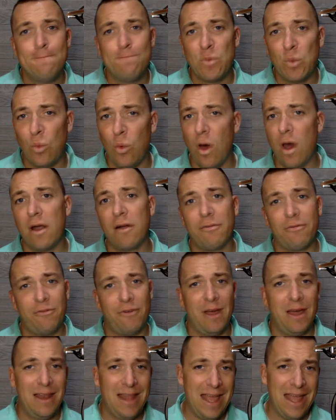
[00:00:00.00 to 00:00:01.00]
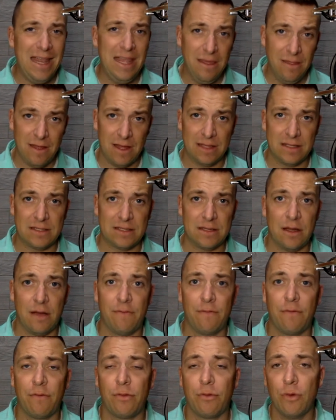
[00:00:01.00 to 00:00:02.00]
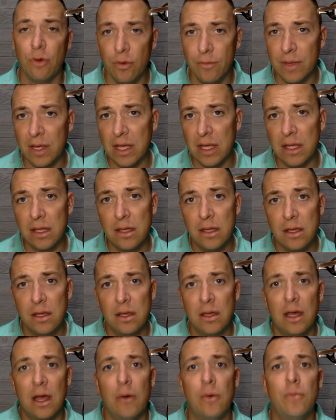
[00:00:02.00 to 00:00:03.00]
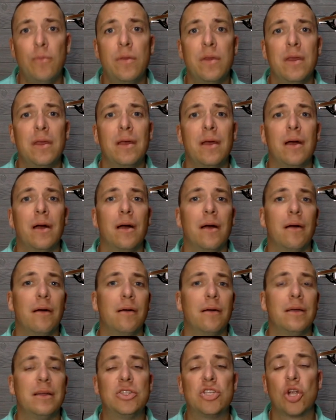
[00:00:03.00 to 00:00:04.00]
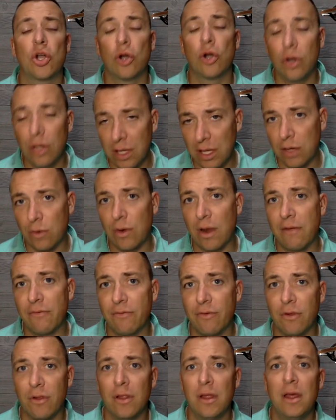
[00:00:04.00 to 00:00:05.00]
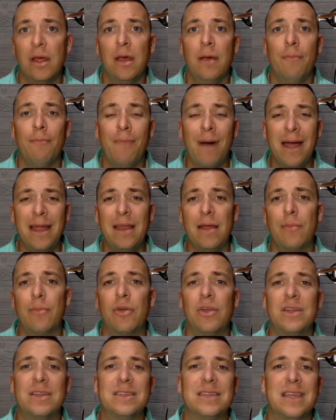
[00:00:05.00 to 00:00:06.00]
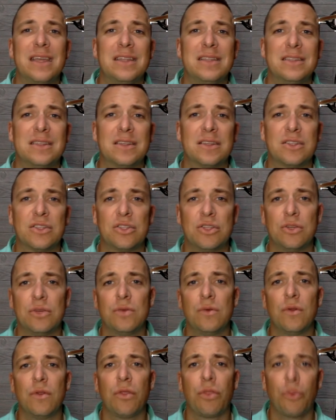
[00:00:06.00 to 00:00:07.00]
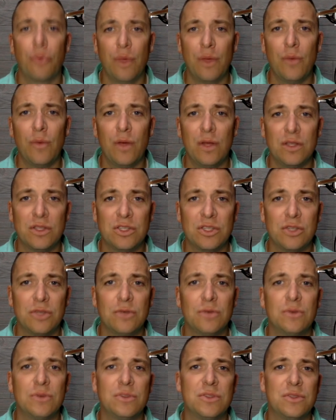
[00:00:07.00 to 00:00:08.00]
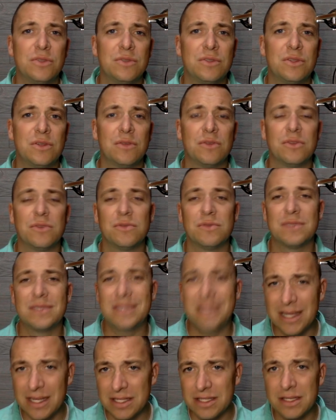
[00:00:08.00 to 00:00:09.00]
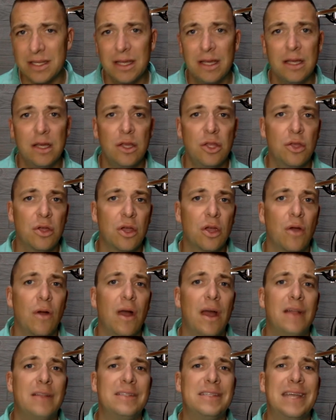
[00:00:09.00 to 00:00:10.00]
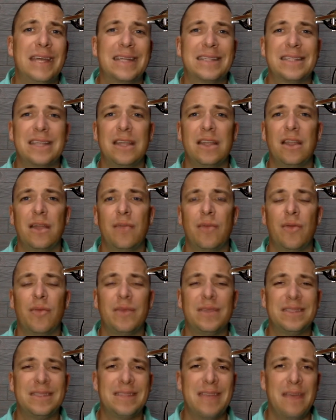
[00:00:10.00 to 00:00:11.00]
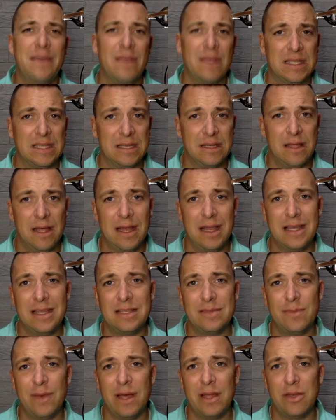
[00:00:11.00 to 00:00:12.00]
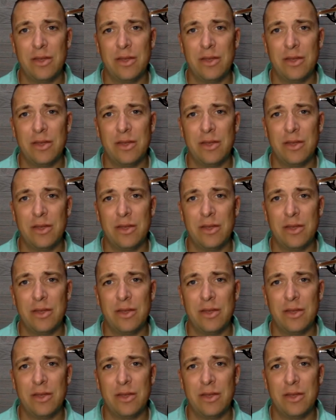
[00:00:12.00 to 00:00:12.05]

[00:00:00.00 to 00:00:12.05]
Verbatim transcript: water fed, any of that stuff through me, I would be uh, eternally grateful. My number is eight six two, three one two, two zero two six. You can go ahead and text that number, but save it. That is my